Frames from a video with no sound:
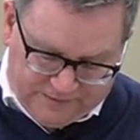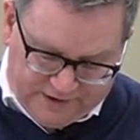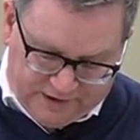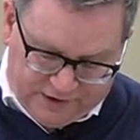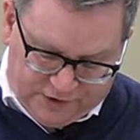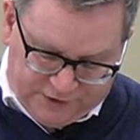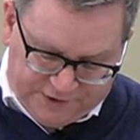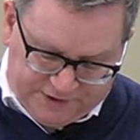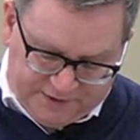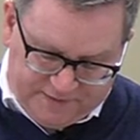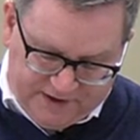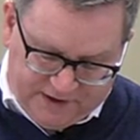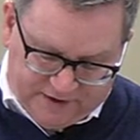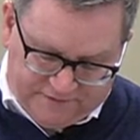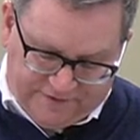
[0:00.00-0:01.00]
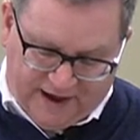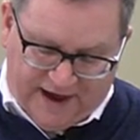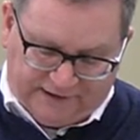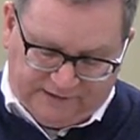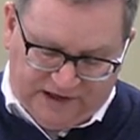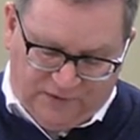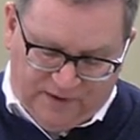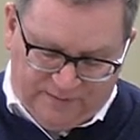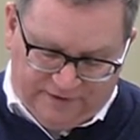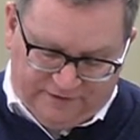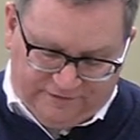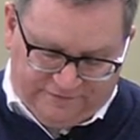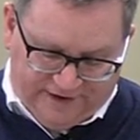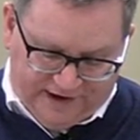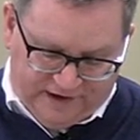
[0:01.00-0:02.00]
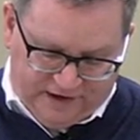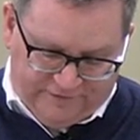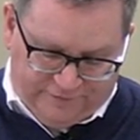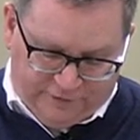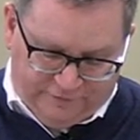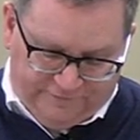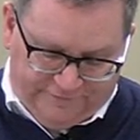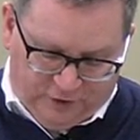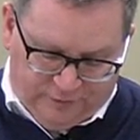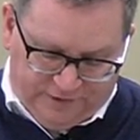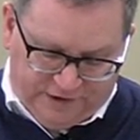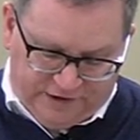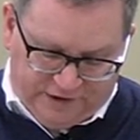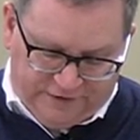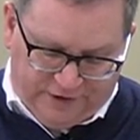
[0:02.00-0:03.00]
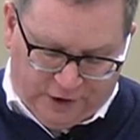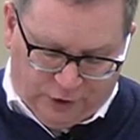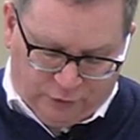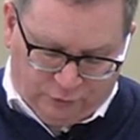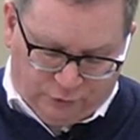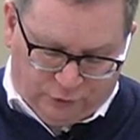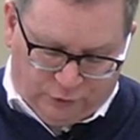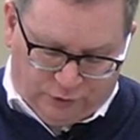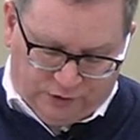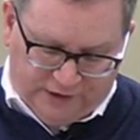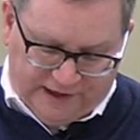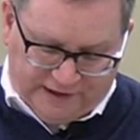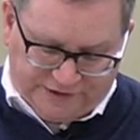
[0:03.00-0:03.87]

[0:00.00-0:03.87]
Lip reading: it could speak of godly women finding fulfillment in their role